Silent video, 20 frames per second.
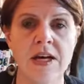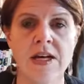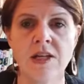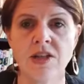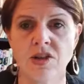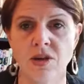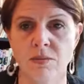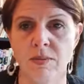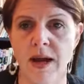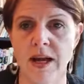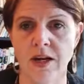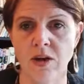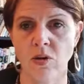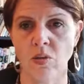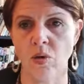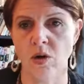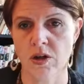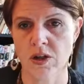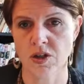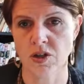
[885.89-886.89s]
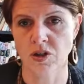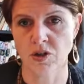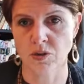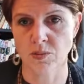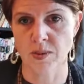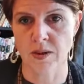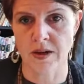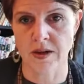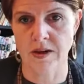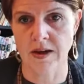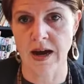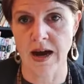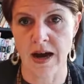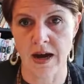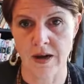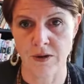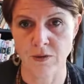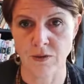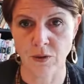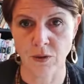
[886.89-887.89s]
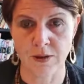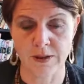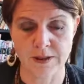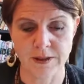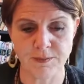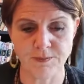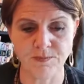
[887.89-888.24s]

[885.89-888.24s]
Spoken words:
to make it work super hard for you.